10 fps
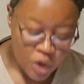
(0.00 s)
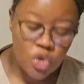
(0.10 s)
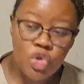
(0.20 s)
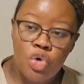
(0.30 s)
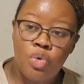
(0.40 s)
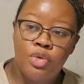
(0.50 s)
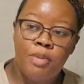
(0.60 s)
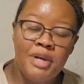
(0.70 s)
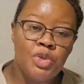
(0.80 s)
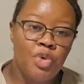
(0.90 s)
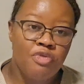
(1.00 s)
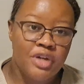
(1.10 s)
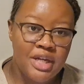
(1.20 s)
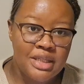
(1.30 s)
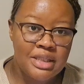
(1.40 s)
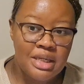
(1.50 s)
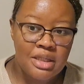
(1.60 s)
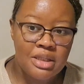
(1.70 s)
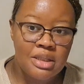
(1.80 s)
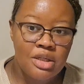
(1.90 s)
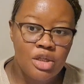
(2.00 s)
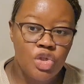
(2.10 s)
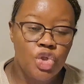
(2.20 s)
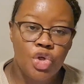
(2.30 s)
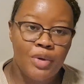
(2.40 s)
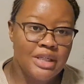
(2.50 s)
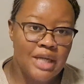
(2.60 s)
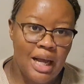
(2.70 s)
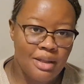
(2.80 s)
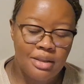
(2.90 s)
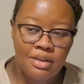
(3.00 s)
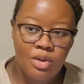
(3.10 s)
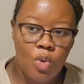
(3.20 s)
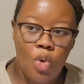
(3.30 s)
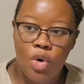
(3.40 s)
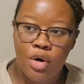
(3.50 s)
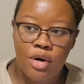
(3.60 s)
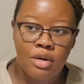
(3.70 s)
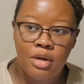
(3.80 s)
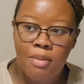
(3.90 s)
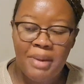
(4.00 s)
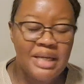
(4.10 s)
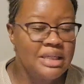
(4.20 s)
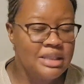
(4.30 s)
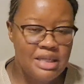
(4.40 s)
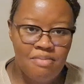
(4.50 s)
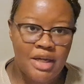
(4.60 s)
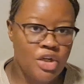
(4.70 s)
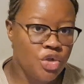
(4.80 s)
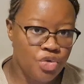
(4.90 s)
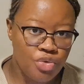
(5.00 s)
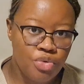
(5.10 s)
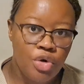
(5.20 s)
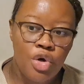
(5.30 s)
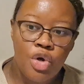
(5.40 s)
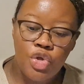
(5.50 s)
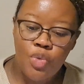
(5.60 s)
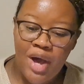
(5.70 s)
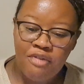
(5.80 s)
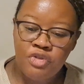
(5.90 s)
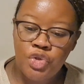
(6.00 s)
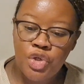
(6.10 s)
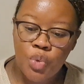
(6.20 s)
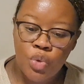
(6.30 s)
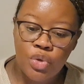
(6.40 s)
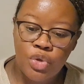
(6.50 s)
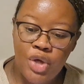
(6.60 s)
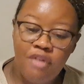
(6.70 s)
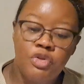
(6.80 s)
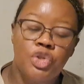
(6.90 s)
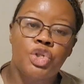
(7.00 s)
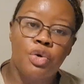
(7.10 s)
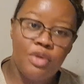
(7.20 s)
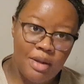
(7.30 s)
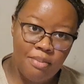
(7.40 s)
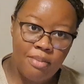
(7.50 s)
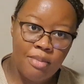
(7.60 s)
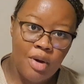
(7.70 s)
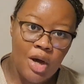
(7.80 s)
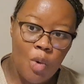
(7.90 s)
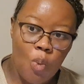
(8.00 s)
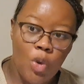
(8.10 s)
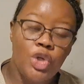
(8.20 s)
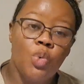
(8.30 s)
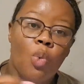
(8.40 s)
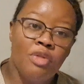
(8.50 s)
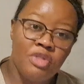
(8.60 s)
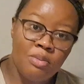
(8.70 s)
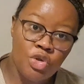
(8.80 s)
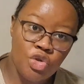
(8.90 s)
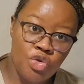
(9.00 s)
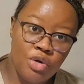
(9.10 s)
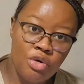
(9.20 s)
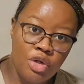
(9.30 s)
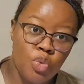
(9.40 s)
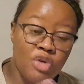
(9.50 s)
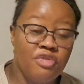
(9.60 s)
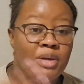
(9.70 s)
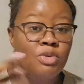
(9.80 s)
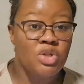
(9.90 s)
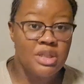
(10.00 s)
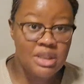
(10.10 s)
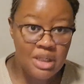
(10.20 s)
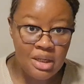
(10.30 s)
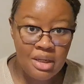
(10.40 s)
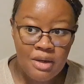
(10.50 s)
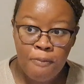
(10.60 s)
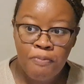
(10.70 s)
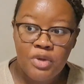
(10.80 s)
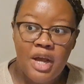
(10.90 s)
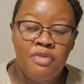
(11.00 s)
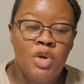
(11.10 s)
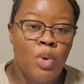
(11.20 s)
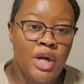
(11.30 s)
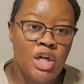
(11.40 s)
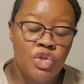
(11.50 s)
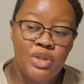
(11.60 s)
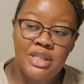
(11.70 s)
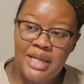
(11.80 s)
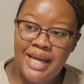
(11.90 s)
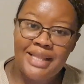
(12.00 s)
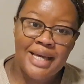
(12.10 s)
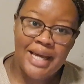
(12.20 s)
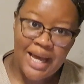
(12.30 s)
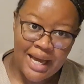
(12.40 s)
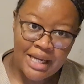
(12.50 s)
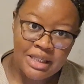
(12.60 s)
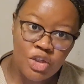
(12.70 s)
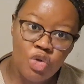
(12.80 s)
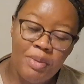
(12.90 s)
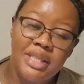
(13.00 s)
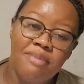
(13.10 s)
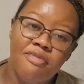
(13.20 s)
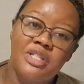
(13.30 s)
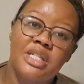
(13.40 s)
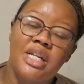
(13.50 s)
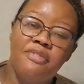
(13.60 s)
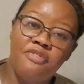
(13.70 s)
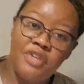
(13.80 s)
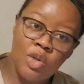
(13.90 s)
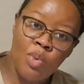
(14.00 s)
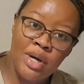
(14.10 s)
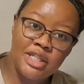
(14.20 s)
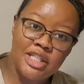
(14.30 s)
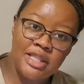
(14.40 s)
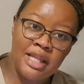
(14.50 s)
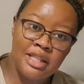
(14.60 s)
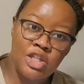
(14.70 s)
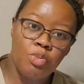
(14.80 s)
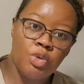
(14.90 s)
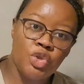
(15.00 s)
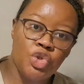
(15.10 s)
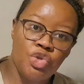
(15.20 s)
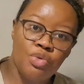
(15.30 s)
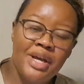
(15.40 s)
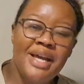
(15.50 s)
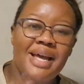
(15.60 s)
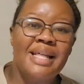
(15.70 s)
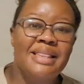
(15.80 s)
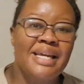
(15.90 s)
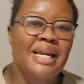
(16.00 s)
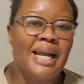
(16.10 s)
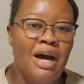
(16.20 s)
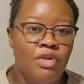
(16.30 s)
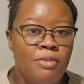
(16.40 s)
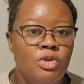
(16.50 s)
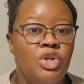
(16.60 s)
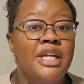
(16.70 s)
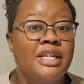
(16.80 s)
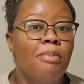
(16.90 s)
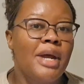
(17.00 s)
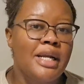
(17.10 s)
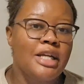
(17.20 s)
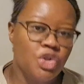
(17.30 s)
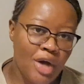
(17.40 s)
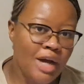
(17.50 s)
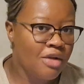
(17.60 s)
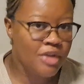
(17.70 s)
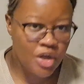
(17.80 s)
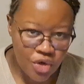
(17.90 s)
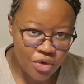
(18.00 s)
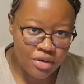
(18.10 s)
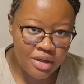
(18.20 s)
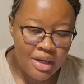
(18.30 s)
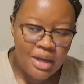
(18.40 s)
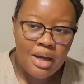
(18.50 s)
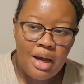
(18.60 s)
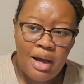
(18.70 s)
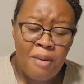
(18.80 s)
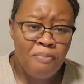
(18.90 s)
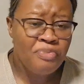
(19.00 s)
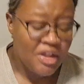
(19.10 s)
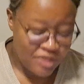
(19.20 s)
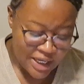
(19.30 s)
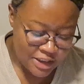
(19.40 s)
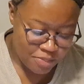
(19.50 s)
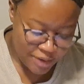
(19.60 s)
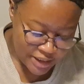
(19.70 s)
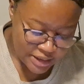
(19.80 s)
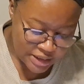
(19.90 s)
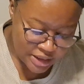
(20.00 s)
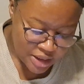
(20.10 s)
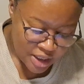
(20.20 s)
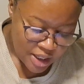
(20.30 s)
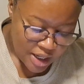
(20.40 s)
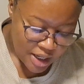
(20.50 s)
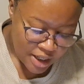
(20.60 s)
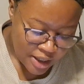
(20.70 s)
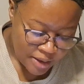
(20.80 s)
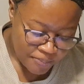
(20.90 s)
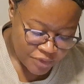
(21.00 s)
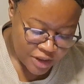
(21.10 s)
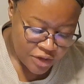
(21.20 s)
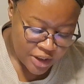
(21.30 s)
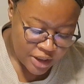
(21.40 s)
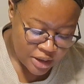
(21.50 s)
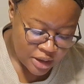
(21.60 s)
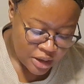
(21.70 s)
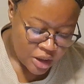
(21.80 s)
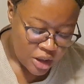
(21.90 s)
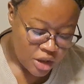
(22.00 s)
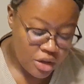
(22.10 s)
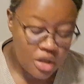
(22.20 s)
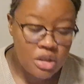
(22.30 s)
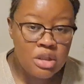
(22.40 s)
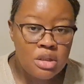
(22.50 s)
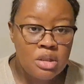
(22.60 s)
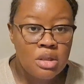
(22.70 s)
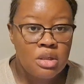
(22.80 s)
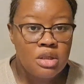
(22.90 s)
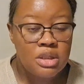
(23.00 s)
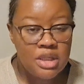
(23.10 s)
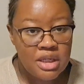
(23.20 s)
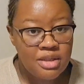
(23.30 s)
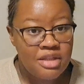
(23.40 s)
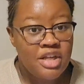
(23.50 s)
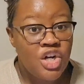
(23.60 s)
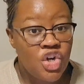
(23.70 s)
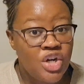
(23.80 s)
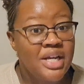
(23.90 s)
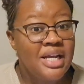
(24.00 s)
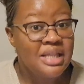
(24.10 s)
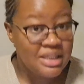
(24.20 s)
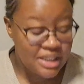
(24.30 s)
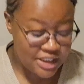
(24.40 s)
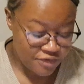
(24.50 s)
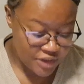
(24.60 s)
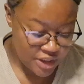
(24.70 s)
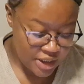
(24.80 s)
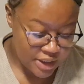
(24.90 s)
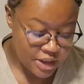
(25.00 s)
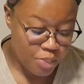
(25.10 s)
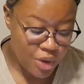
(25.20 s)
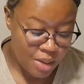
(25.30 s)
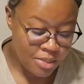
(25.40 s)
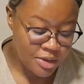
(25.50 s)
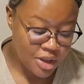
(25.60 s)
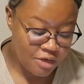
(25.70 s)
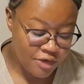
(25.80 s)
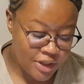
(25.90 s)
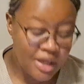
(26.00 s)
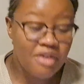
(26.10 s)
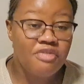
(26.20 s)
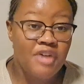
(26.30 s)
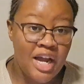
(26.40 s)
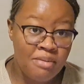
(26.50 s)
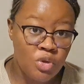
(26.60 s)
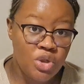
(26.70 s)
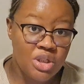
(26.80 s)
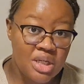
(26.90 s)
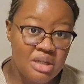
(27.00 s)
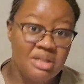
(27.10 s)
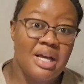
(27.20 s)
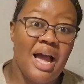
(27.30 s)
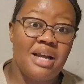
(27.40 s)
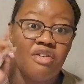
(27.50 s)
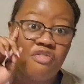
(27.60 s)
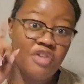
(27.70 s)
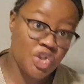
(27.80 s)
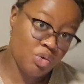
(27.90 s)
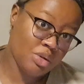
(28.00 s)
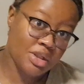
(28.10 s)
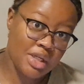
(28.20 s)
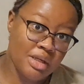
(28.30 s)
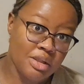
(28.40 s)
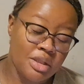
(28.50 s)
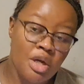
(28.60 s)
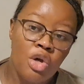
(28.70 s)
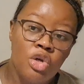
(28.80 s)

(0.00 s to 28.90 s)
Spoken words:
So the best way for kids is show and tell, or monkey see, monkey do. You have to show them what you want them to do in order for them to see, and then what I do is take their hand to make them physically feel what is that they're supposed to do, and then allow them to independently try it on their own. That's best. And then the skills that they learn in this activity is problem solving, fine motor skills, and visual skills.